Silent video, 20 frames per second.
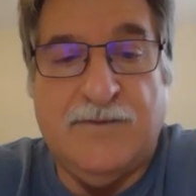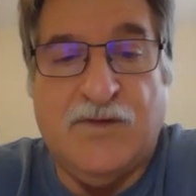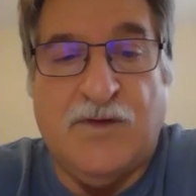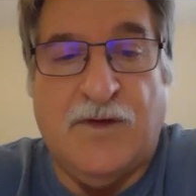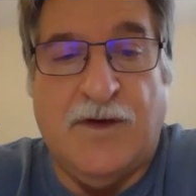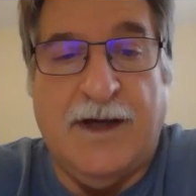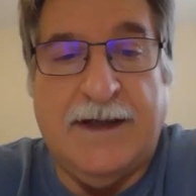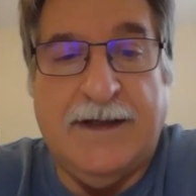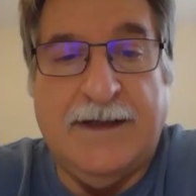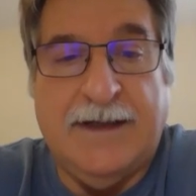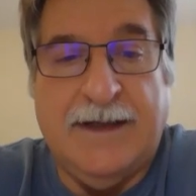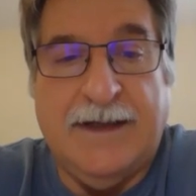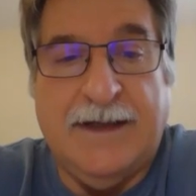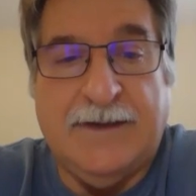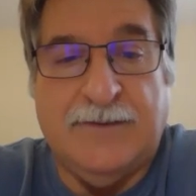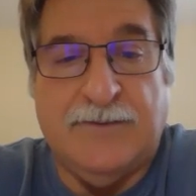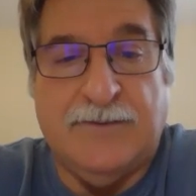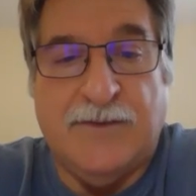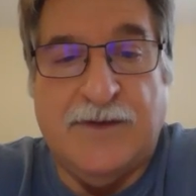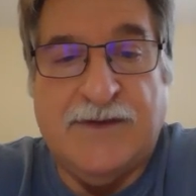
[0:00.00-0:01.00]
try
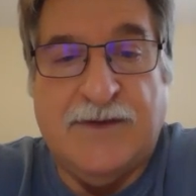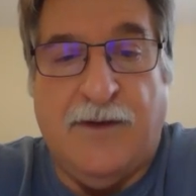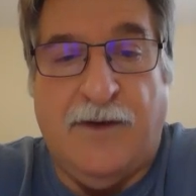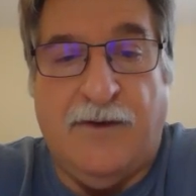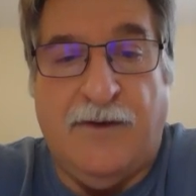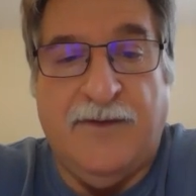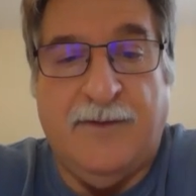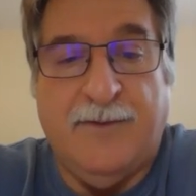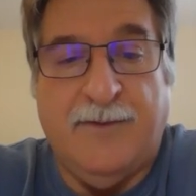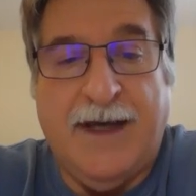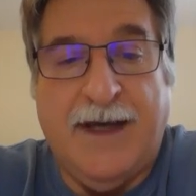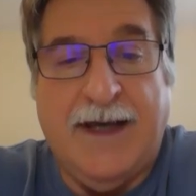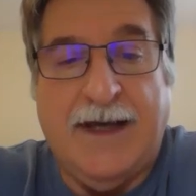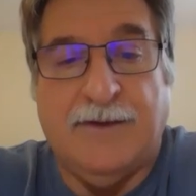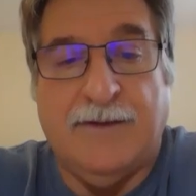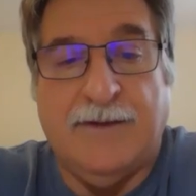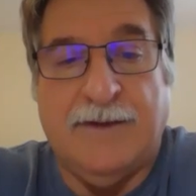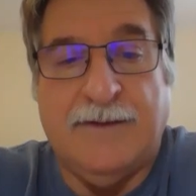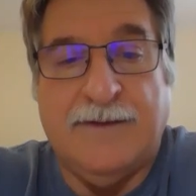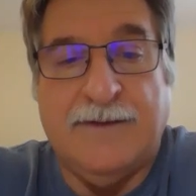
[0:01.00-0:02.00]
and resolve the
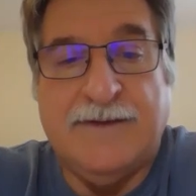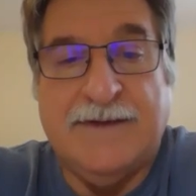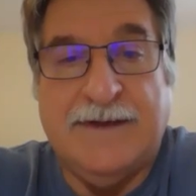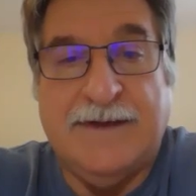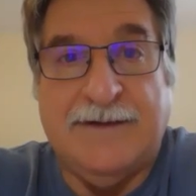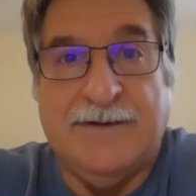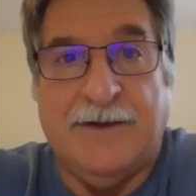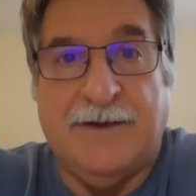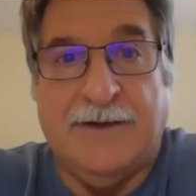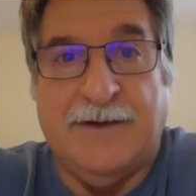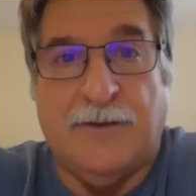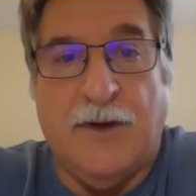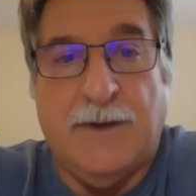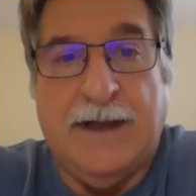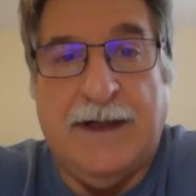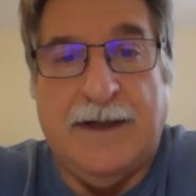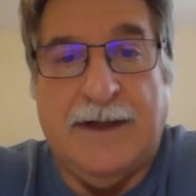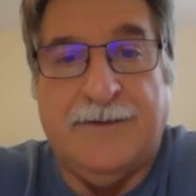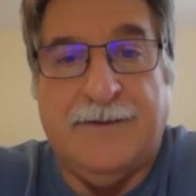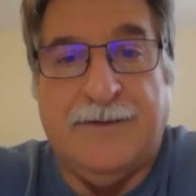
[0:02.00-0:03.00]
matter, and seeing they're
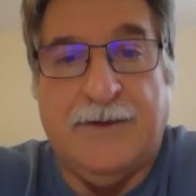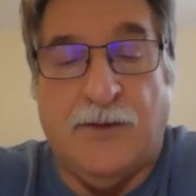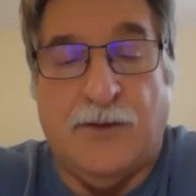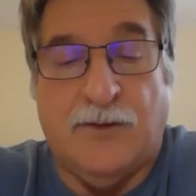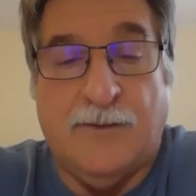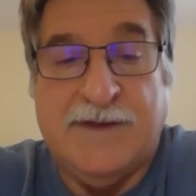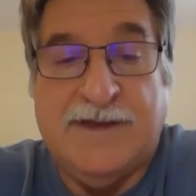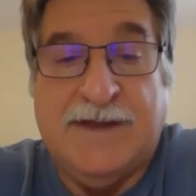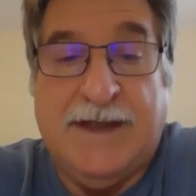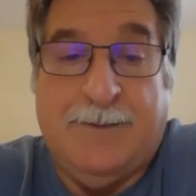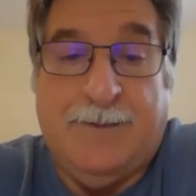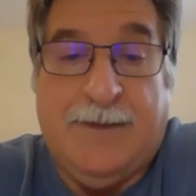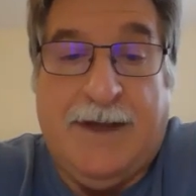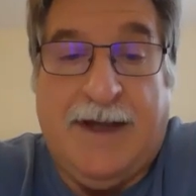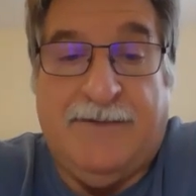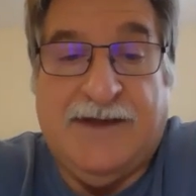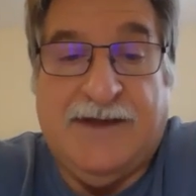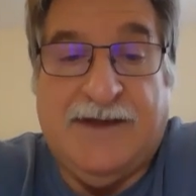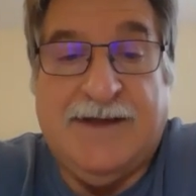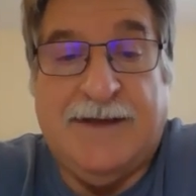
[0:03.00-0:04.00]
already at the courtroom step.
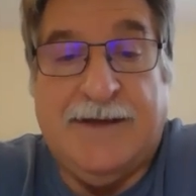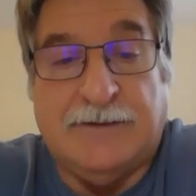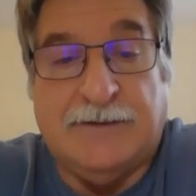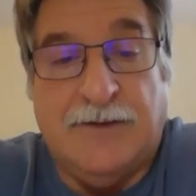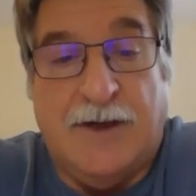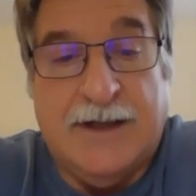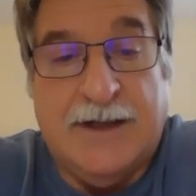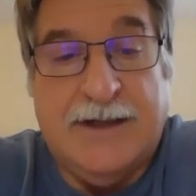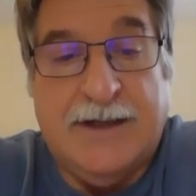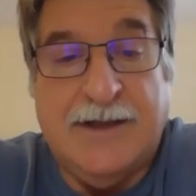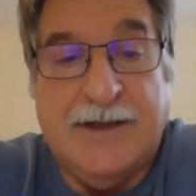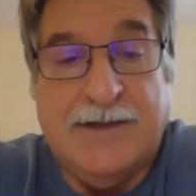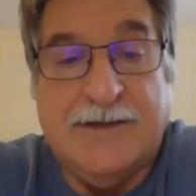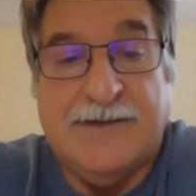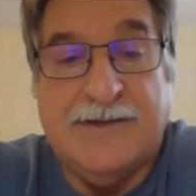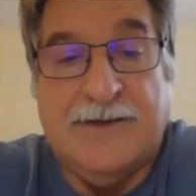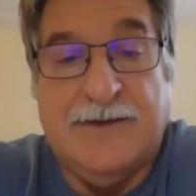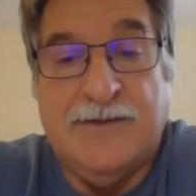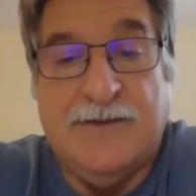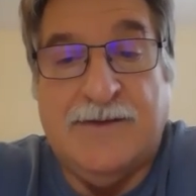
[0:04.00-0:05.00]
Having said that, a lot of
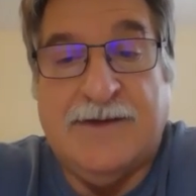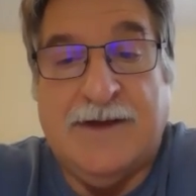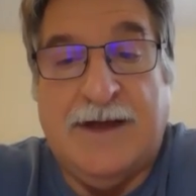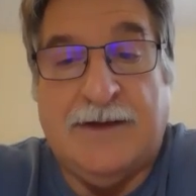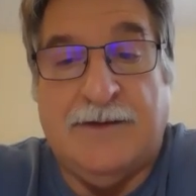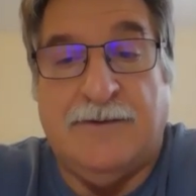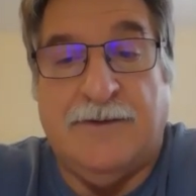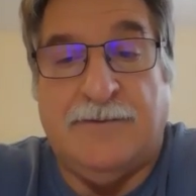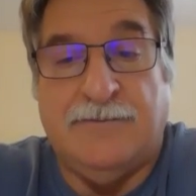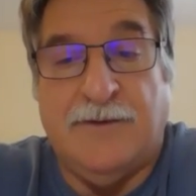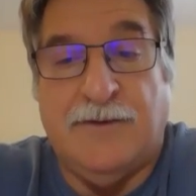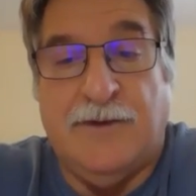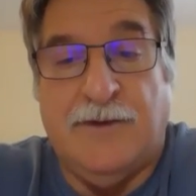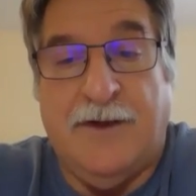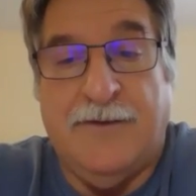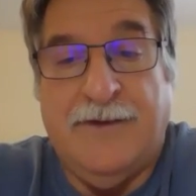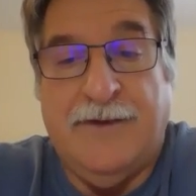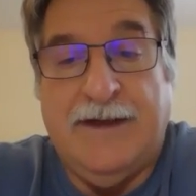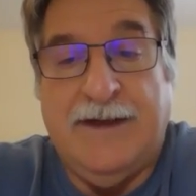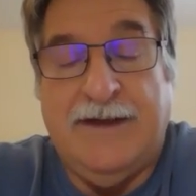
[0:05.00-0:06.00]
cases do settle
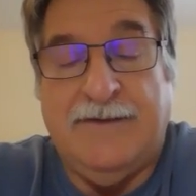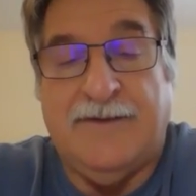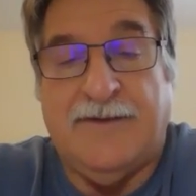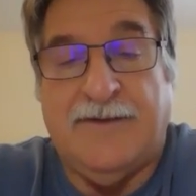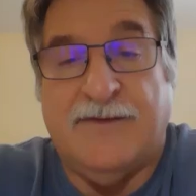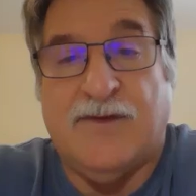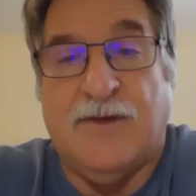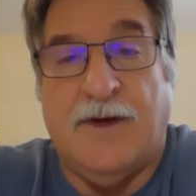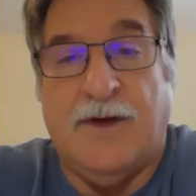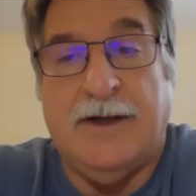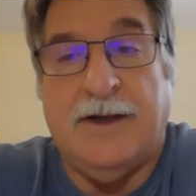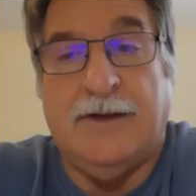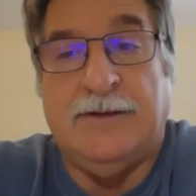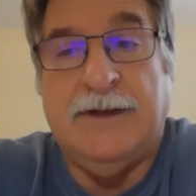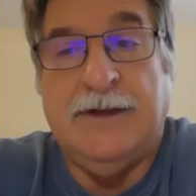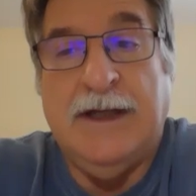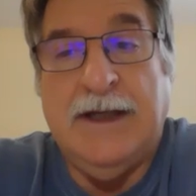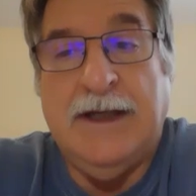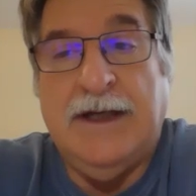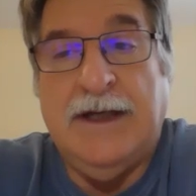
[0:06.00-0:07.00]
on the eve of trial,
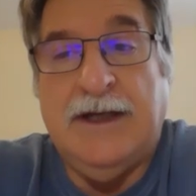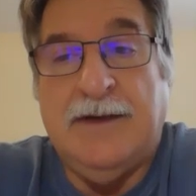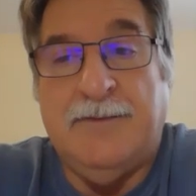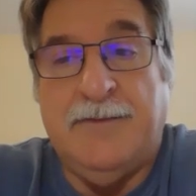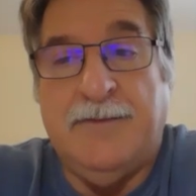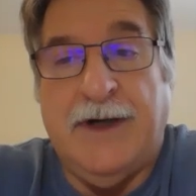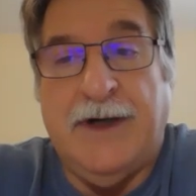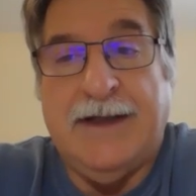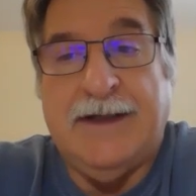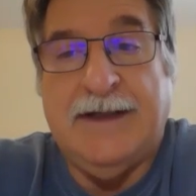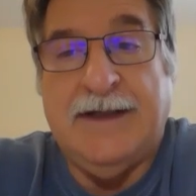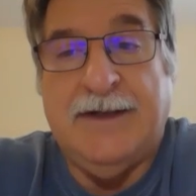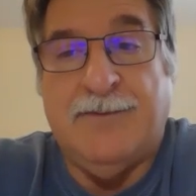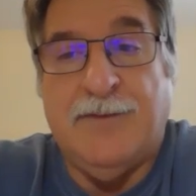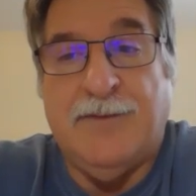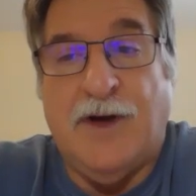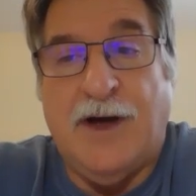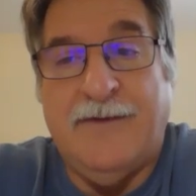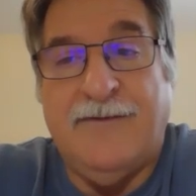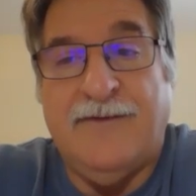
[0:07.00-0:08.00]
but in
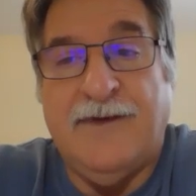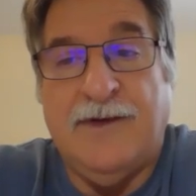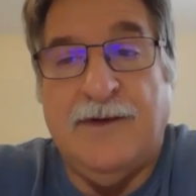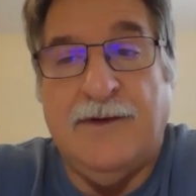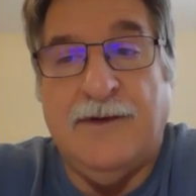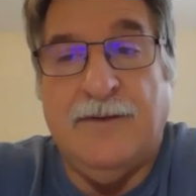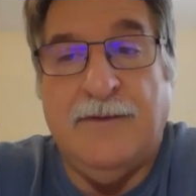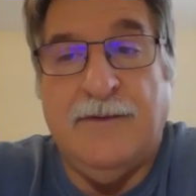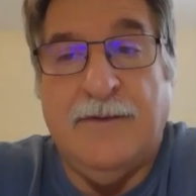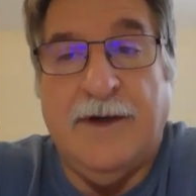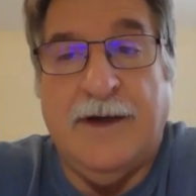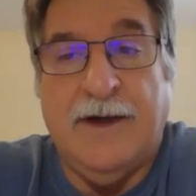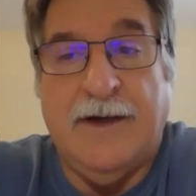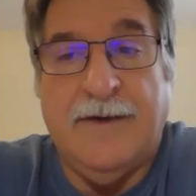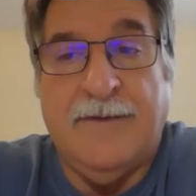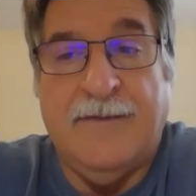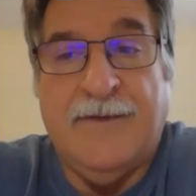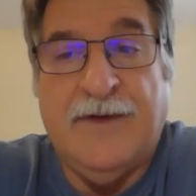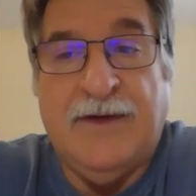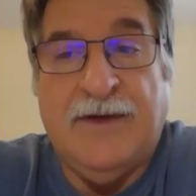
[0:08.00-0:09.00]
my view,
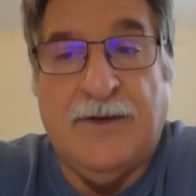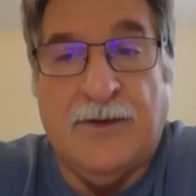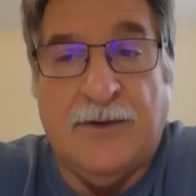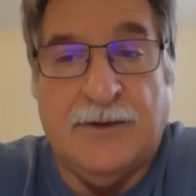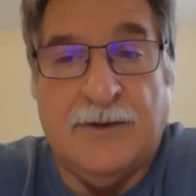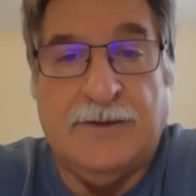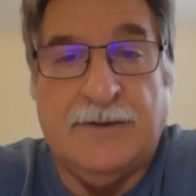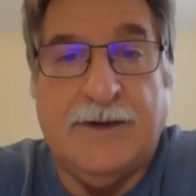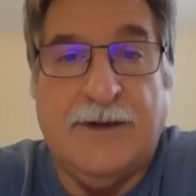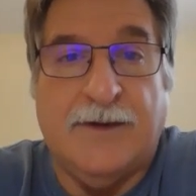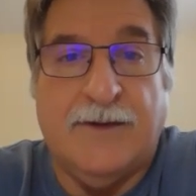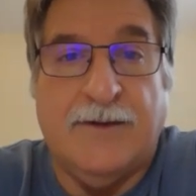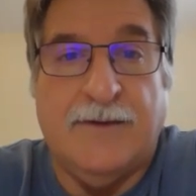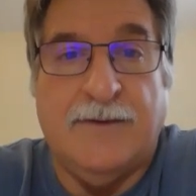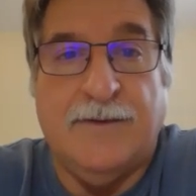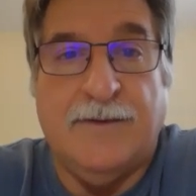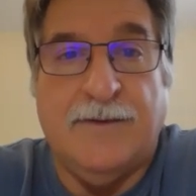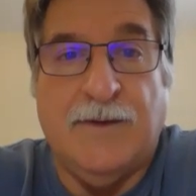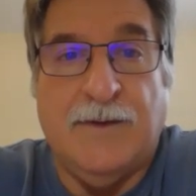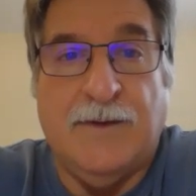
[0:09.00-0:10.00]
the
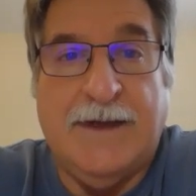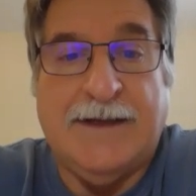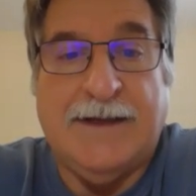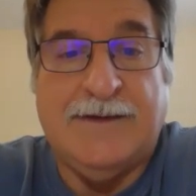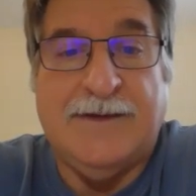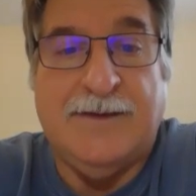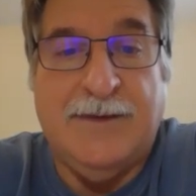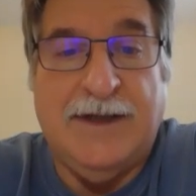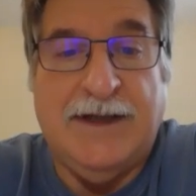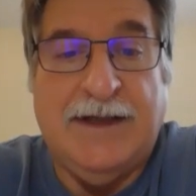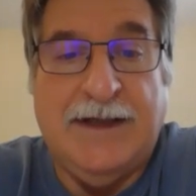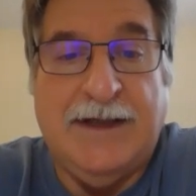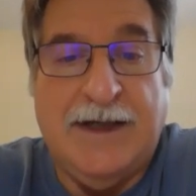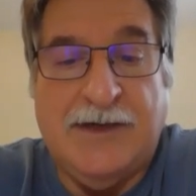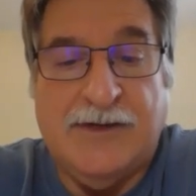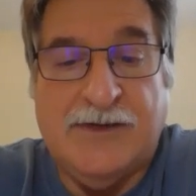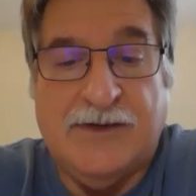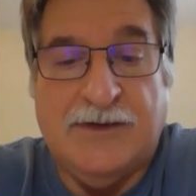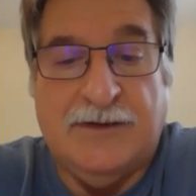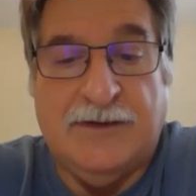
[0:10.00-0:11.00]
earlier you get to
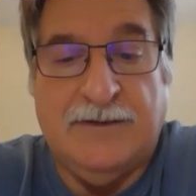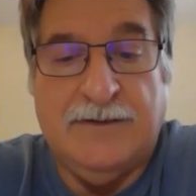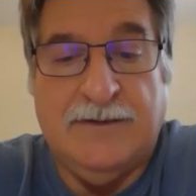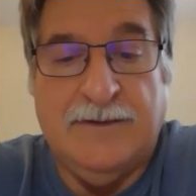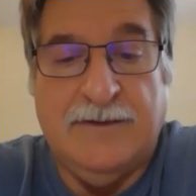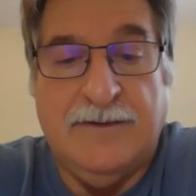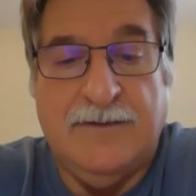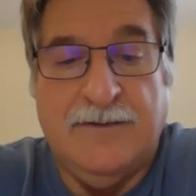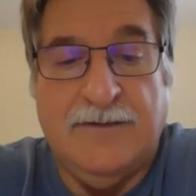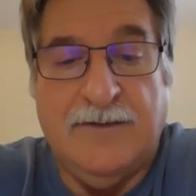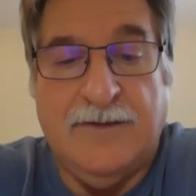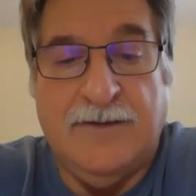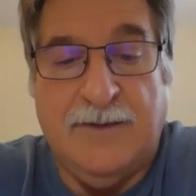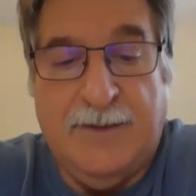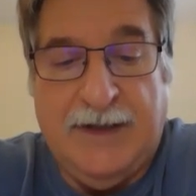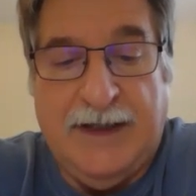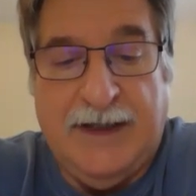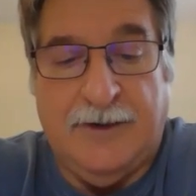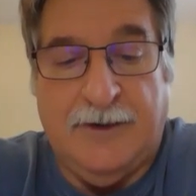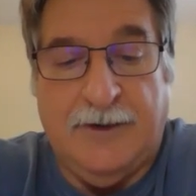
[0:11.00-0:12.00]
mediation, the
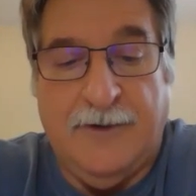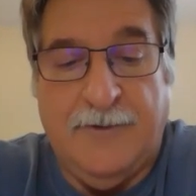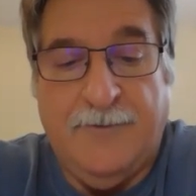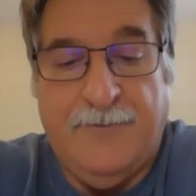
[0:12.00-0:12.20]
better.